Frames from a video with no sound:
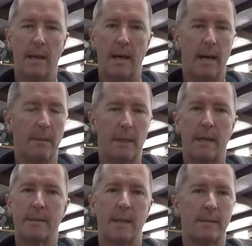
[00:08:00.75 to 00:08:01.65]
Like
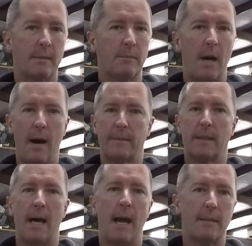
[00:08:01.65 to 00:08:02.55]
I said, some off the
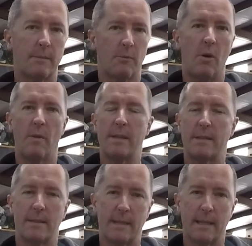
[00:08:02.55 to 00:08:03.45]
line, some roll
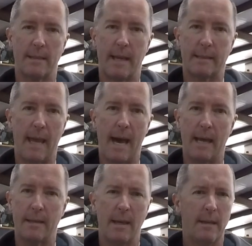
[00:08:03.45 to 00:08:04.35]
races and things like
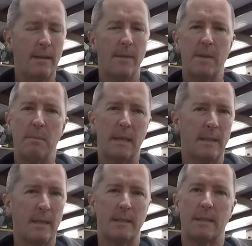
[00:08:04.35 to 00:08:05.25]
that. Nothing big
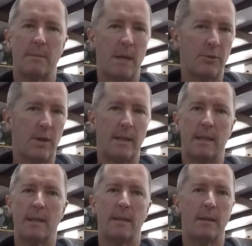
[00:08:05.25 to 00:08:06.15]
distance. I'm not trying to
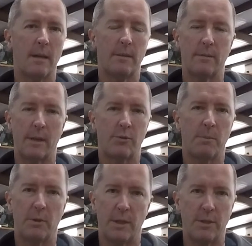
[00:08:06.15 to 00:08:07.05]
get into like
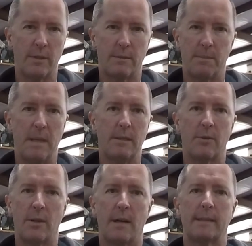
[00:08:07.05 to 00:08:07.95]
triple digit speeds
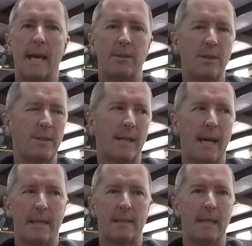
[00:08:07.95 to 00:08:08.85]
or anything like that, just to
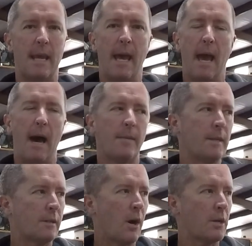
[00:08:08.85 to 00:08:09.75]
kind of see how
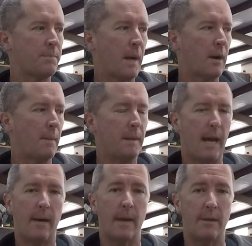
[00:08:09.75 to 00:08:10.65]
these cars pair up and
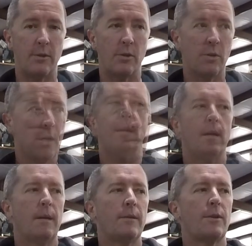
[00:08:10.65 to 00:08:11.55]
how they do.
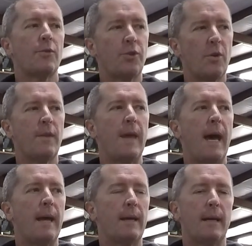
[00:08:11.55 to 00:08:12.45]
So short of
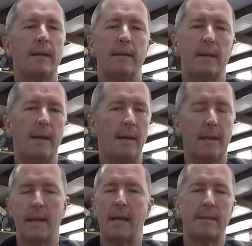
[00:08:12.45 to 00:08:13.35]
that,
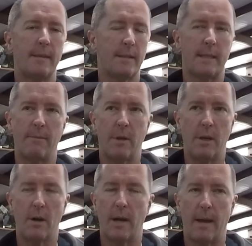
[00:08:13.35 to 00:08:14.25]
again, I say this every
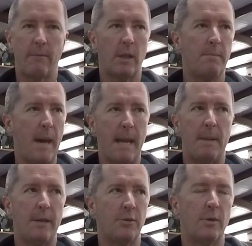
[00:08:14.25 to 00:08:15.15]
year and I'm really bad
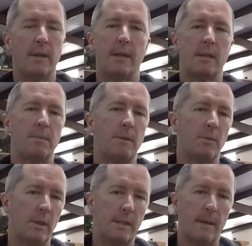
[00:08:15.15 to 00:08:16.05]
about doing it, and it's been
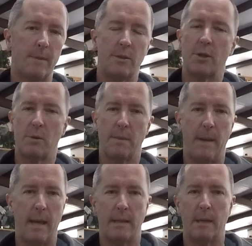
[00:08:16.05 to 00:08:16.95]
really tough this year with the
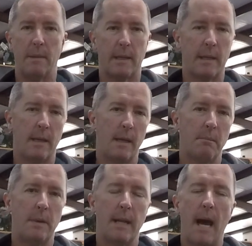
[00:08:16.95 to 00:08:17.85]
pandemic,
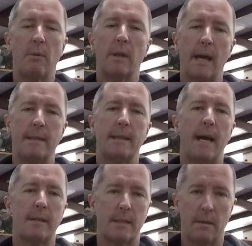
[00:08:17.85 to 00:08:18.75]
but I would like to get
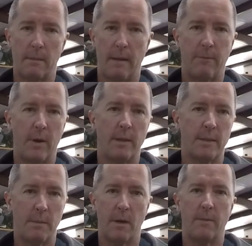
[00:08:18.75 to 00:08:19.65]
out some of my friends,
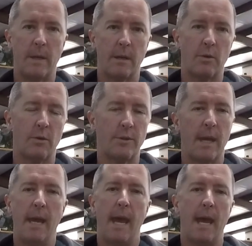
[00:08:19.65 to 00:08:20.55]
some of their vehicles,
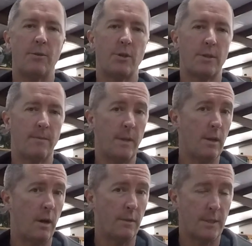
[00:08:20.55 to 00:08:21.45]
and shoot some
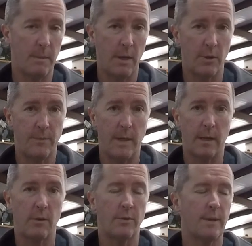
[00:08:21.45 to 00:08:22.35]
video on some of those
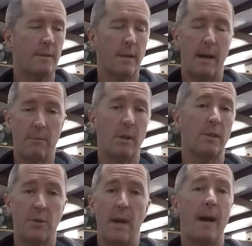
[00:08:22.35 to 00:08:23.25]
vehicles. I
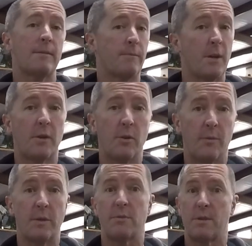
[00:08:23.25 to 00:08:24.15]
really do have some very cool
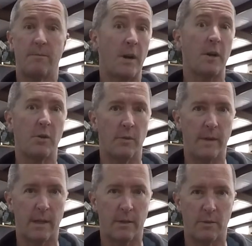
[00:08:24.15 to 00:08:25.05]
friends with some very cool
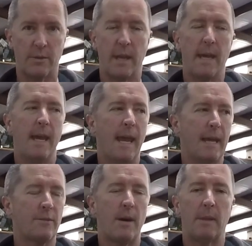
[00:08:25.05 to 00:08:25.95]
vehicles,
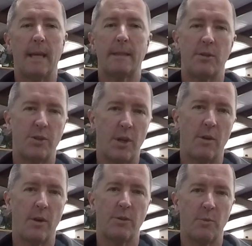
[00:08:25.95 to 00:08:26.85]
and so I would like to share
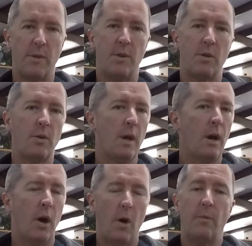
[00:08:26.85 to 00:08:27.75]
those with you.
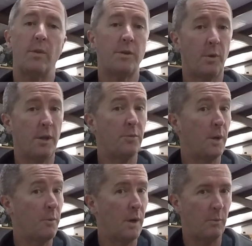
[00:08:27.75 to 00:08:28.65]
Hopefully
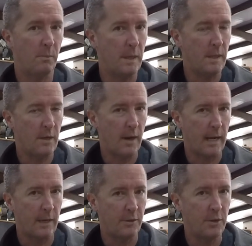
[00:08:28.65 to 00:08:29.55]
2021 will be the year I
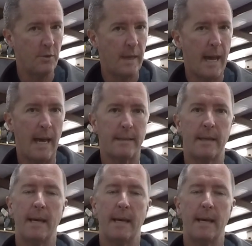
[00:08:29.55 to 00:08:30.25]
can do that.